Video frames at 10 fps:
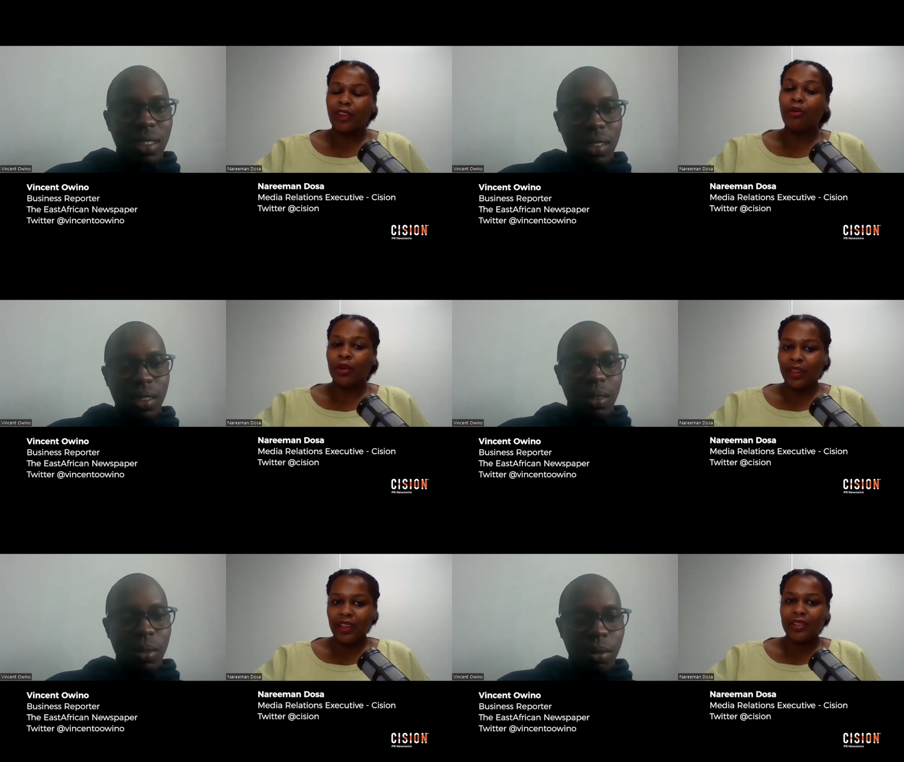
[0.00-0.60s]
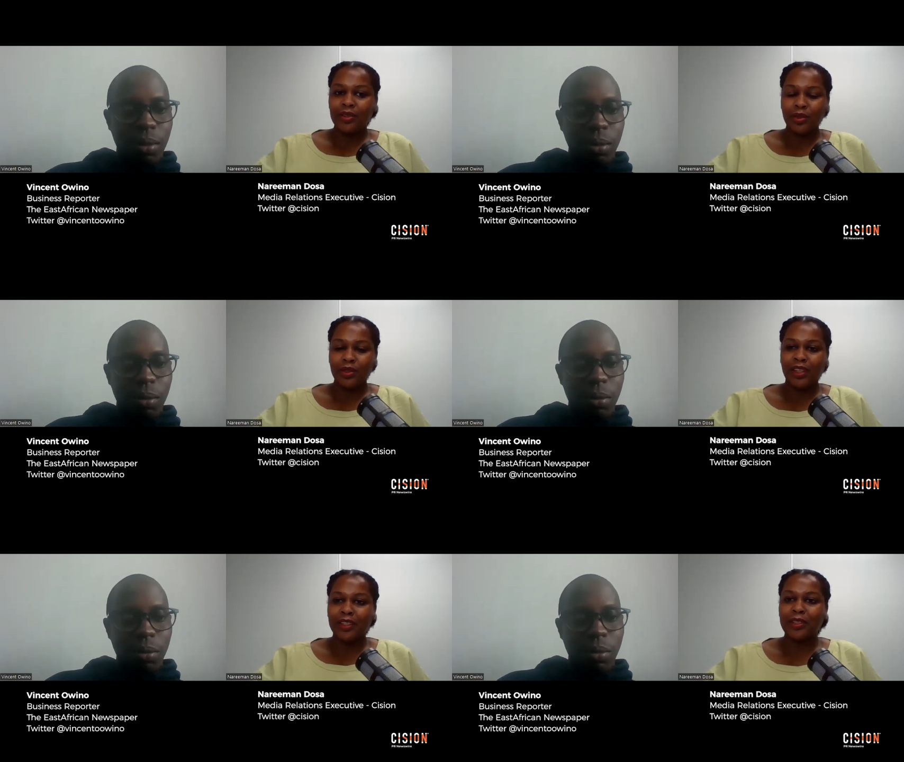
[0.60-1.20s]
Speaker 1: Oh, okay. That's
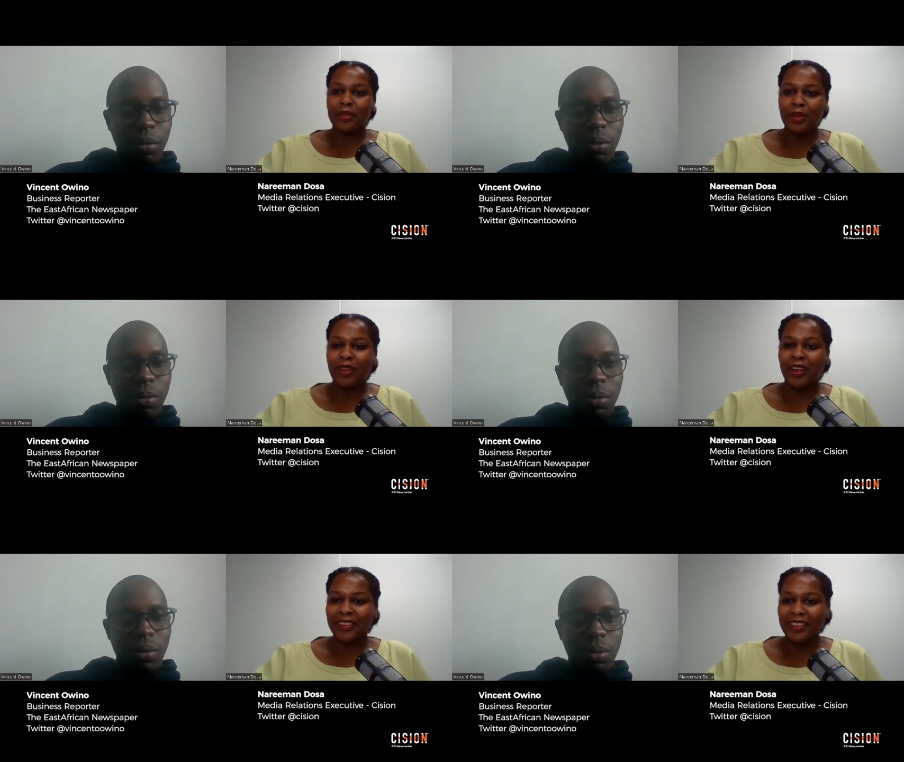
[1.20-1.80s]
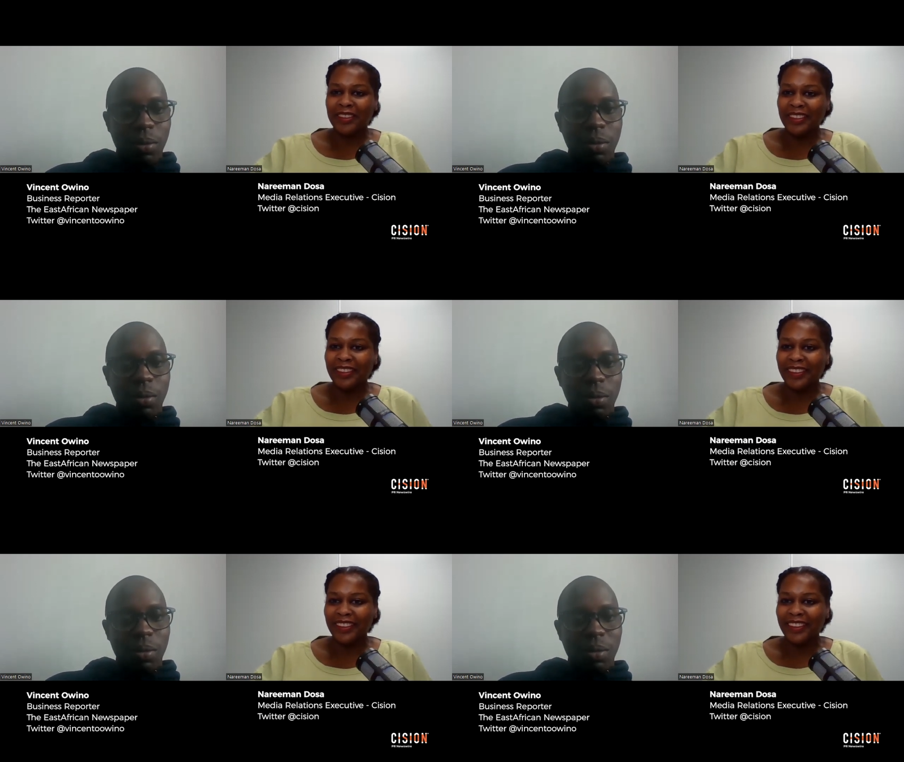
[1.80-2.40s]
interesting. Didn't know that.
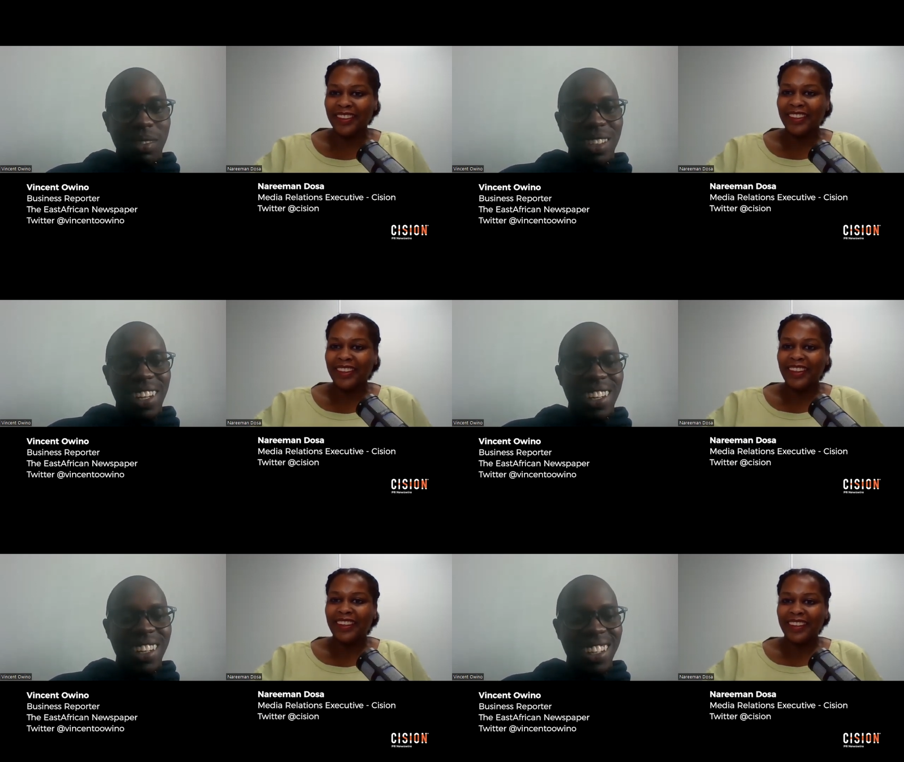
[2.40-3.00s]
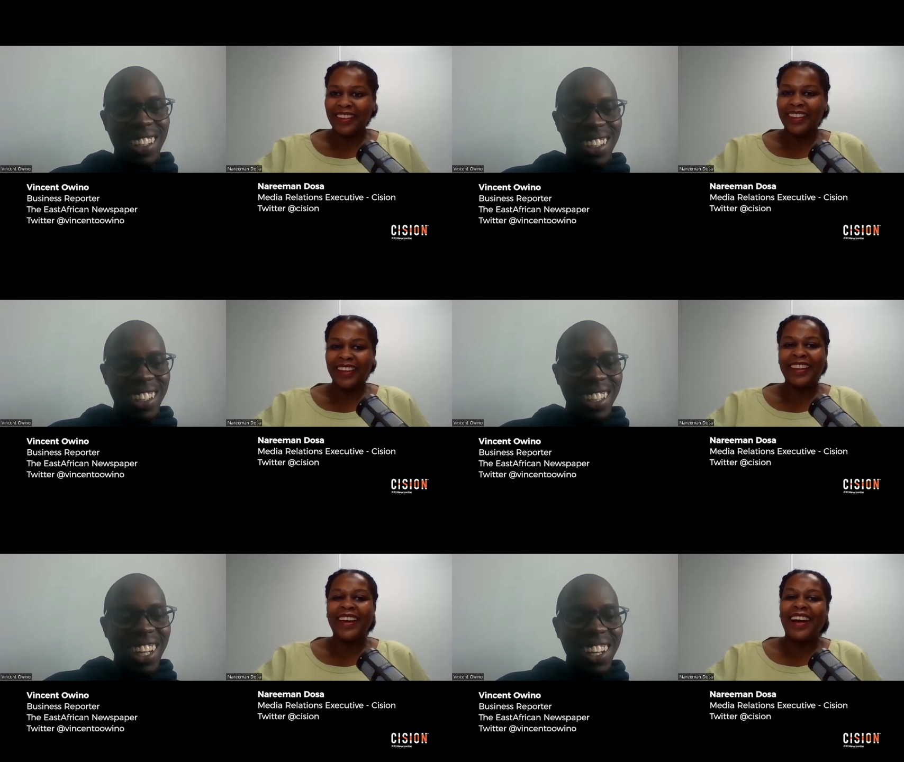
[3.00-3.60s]

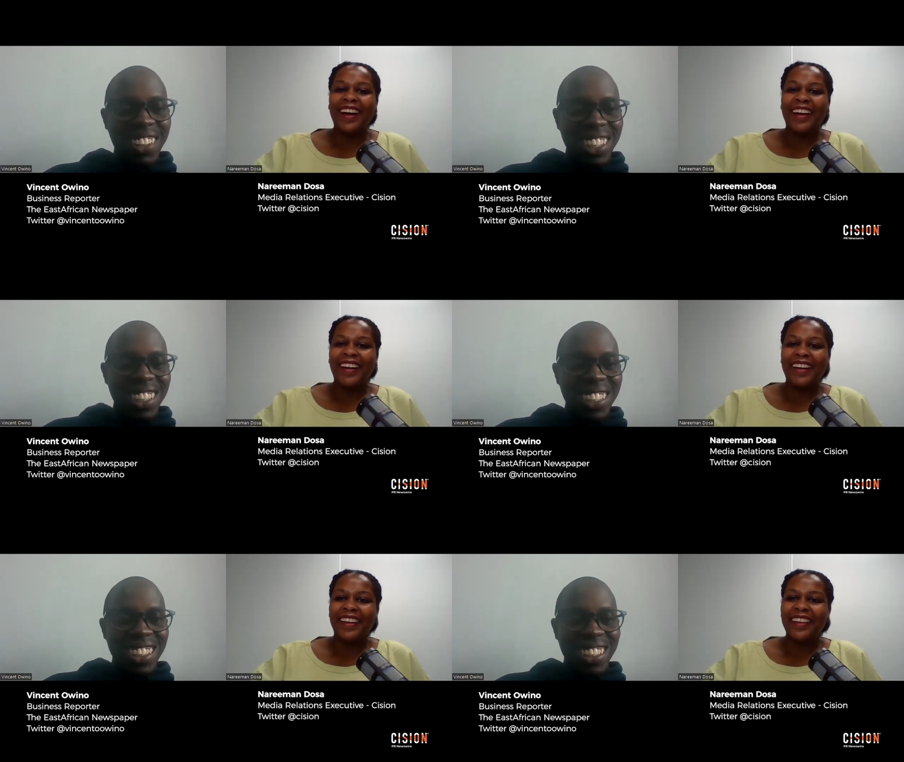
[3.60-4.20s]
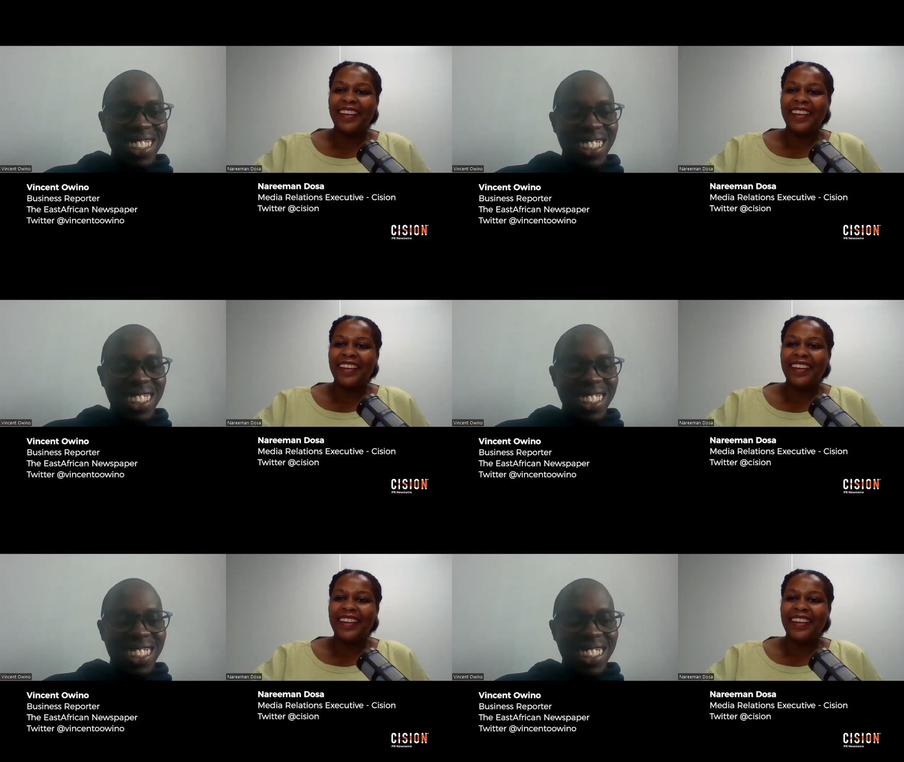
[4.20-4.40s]
Okay.
Speaker 2: We do.